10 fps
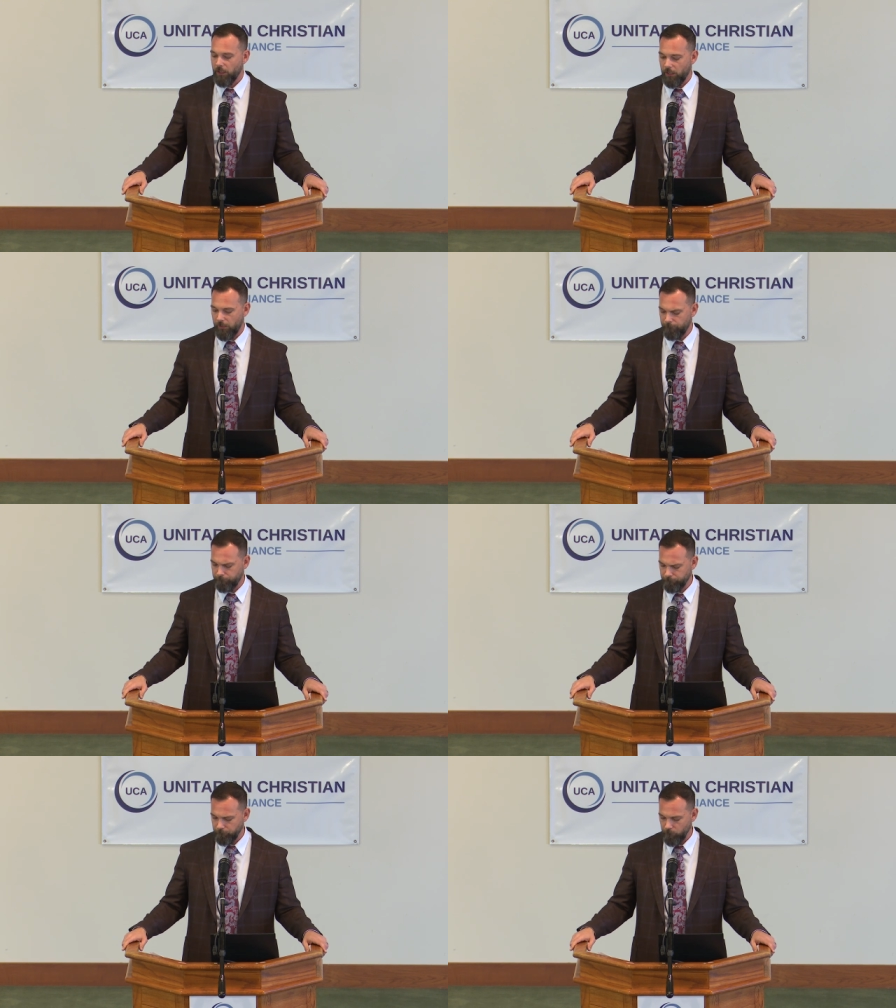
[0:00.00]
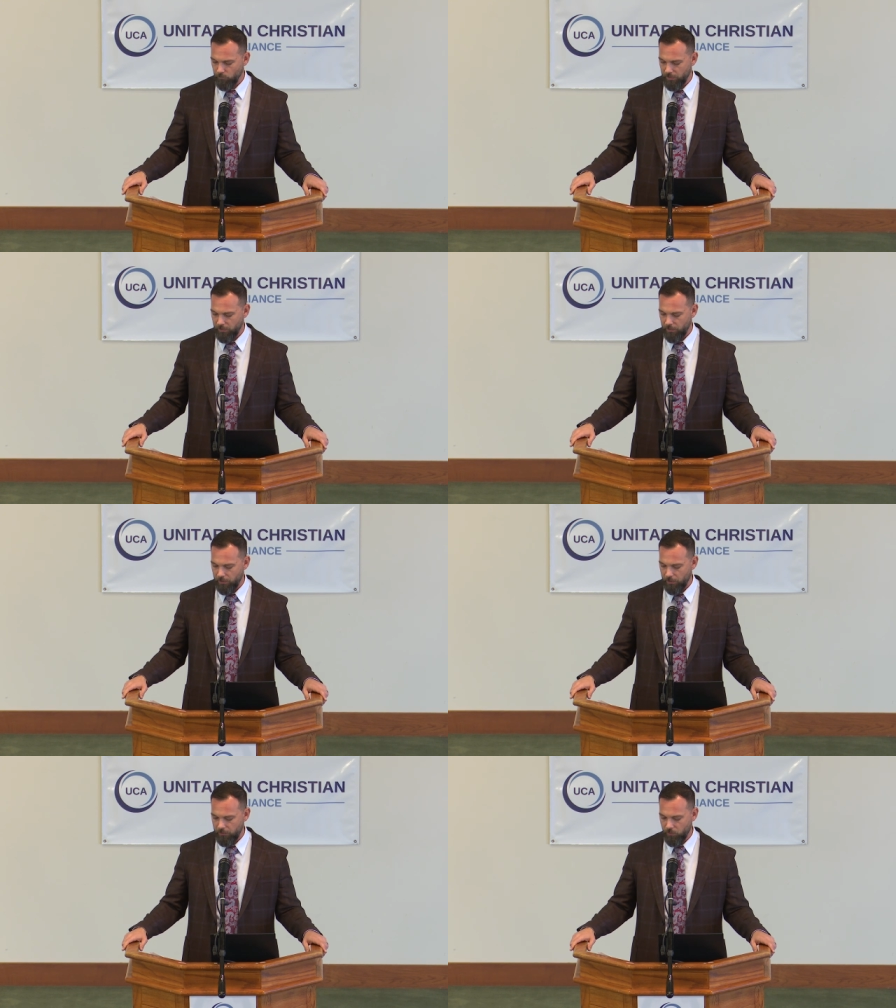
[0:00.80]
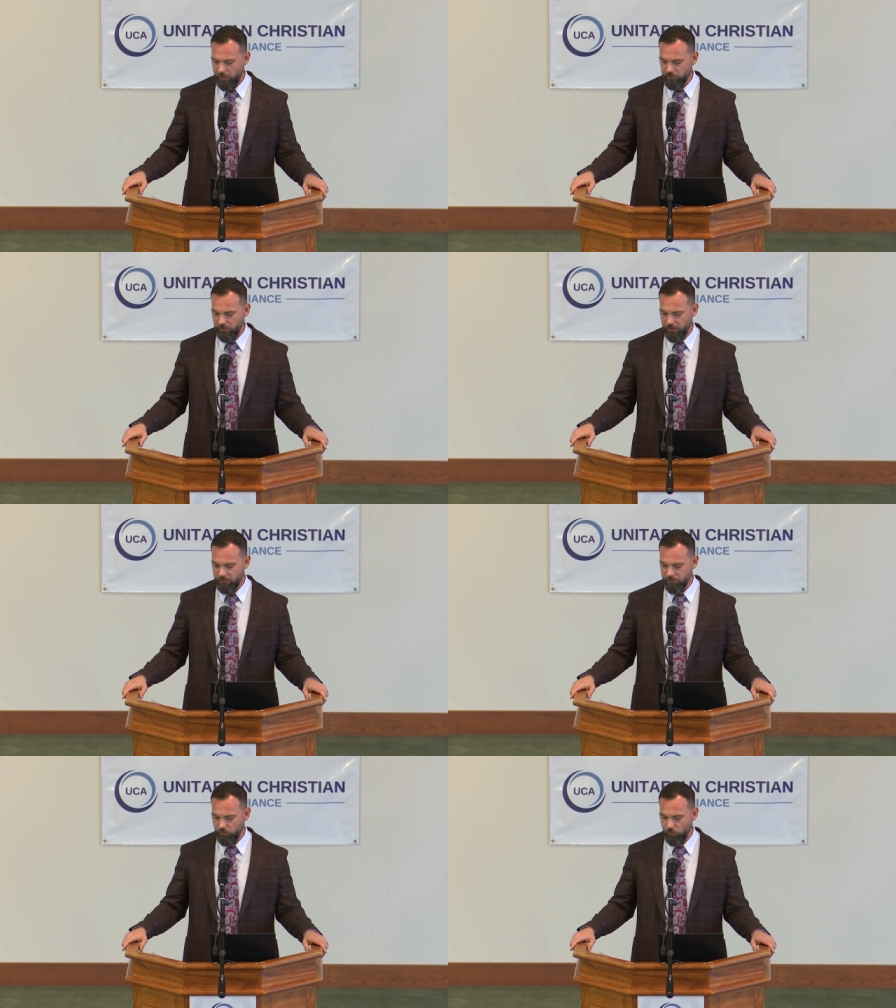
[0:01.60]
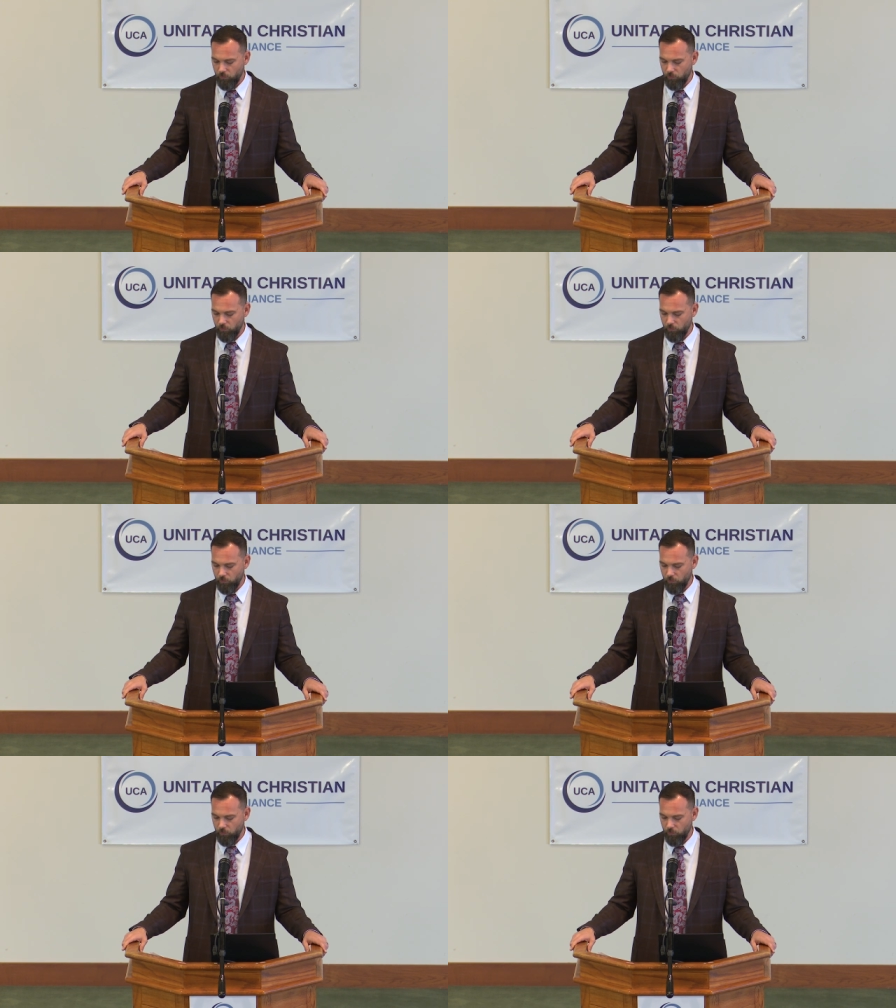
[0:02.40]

Um, and the question is,